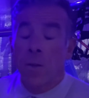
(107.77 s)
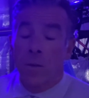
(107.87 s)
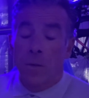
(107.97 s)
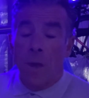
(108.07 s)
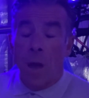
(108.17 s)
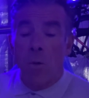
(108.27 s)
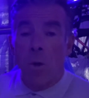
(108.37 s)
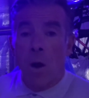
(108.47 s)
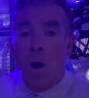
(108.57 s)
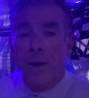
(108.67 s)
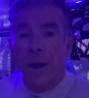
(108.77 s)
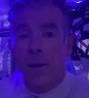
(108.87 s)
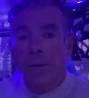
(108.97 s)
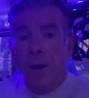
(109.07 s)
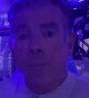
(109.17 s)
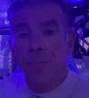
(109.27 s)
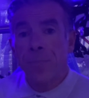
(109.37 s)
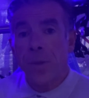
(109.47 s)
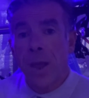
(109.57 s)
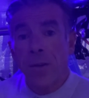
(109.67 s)
So I've done
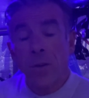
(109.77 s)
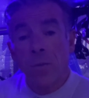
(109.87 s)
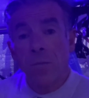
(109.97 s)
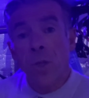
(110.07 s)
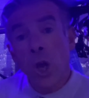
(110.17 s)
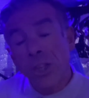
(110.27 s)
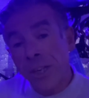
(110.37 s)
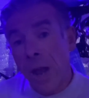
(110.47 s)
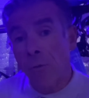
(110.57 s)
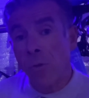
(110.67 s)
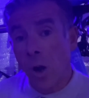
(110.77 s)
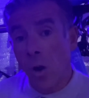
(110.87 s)
1,300